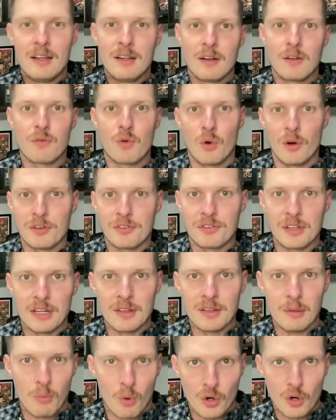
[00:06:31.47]
of course, the
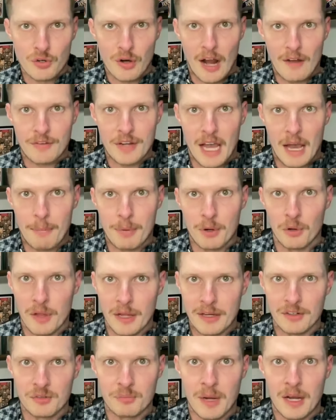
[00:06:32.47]
more draft capital that
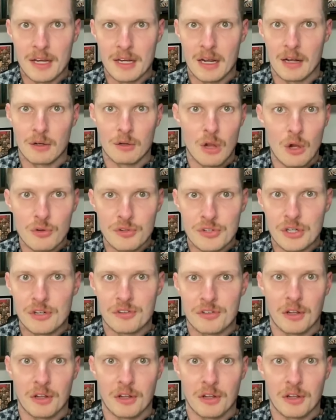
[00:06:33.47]
you're spending on closers,